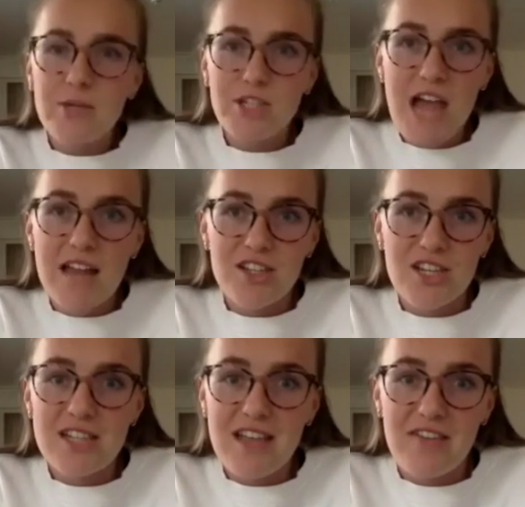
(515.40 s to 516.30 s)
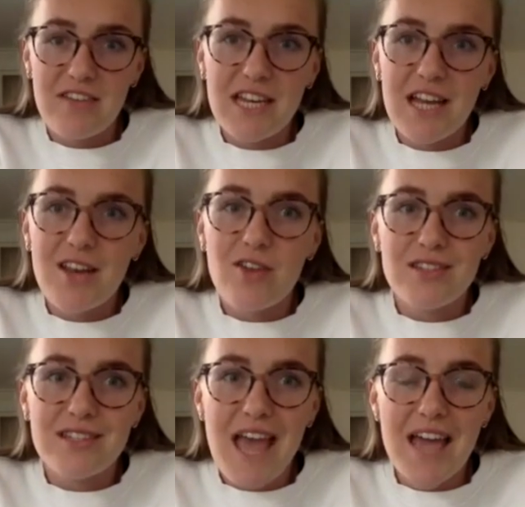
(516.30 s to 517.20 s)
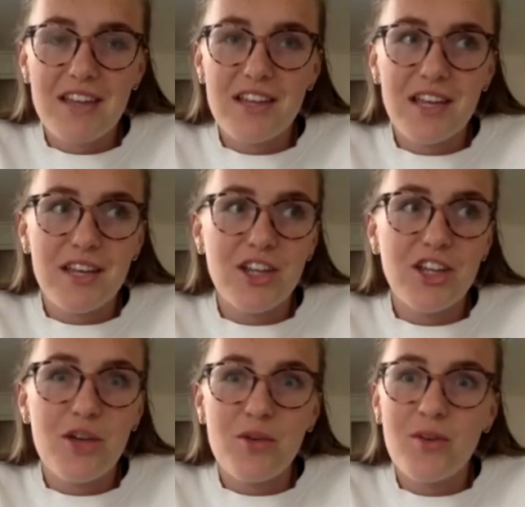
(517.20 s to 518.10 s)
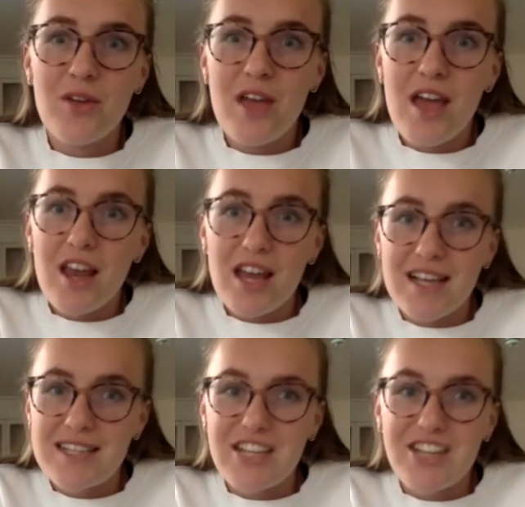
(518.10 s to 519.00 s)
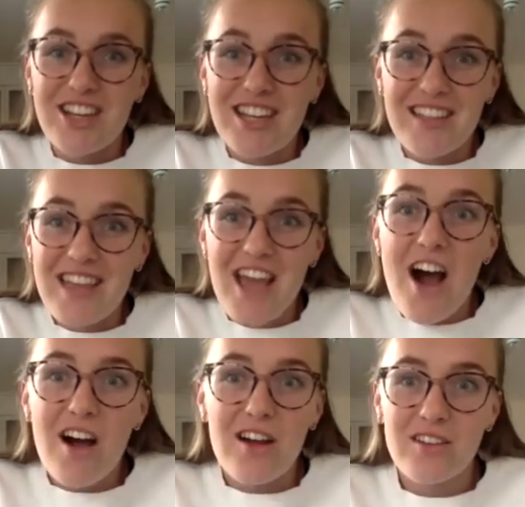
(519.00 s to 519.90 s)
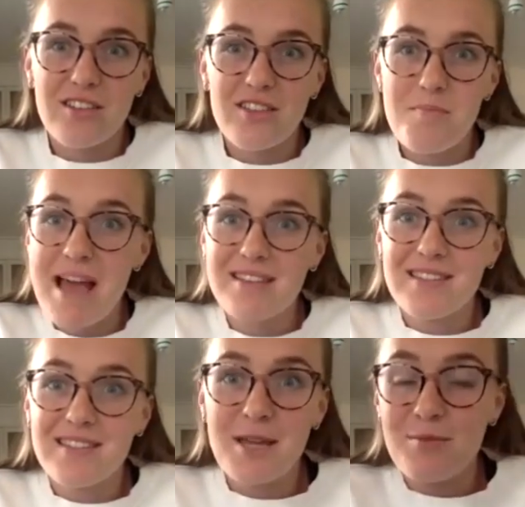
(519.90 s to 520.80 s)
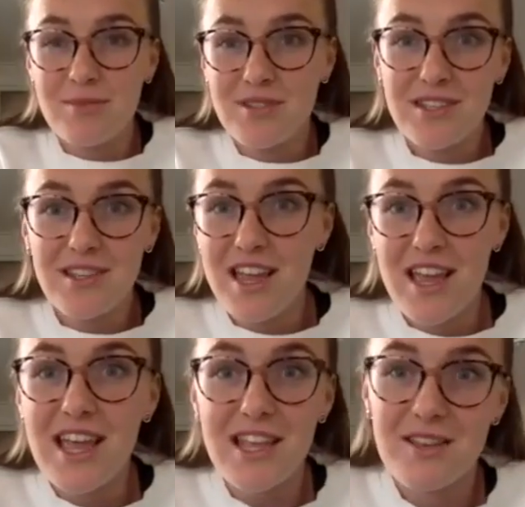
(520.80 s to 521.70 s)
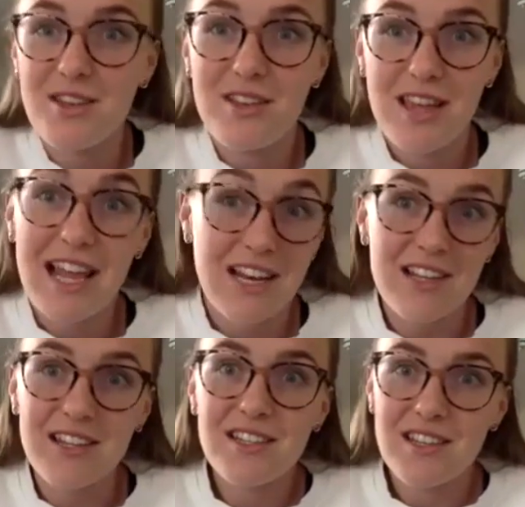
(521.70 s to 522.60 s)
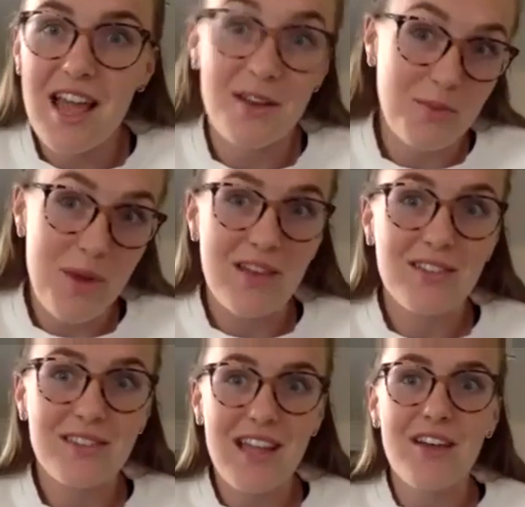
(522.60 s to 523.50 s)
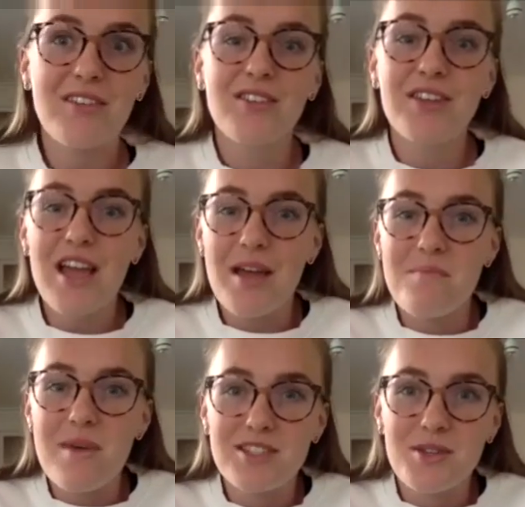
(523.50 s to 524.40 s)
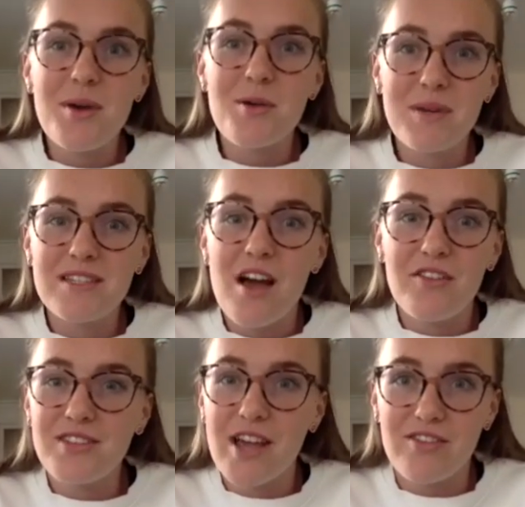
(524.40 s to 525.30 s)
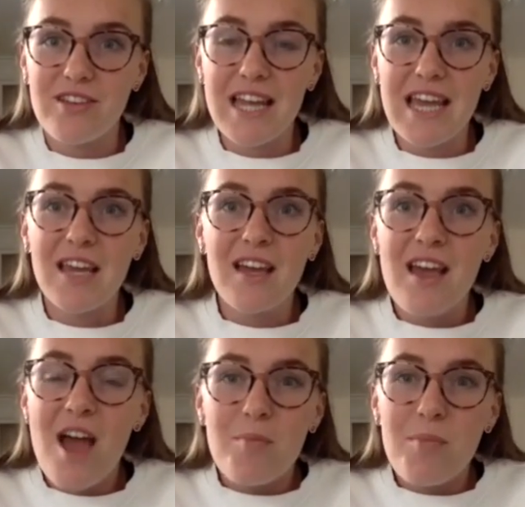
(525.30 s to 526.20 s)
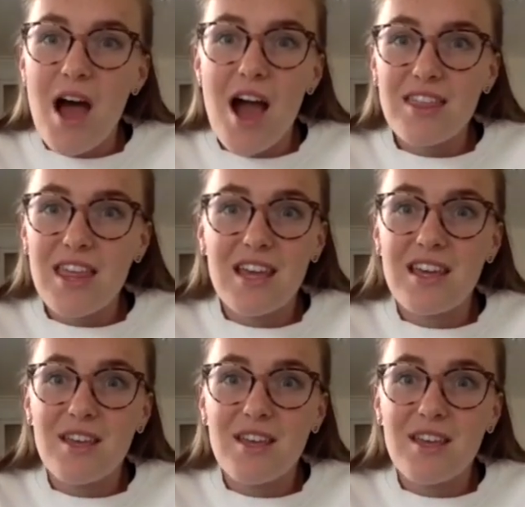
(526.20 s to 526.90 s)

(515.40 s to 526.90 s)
be challenging, definitely, like Lauren said. And, you know, like I said earlier, they are the best teams in England and Wales now. So it'll be tough, definitely. But I think,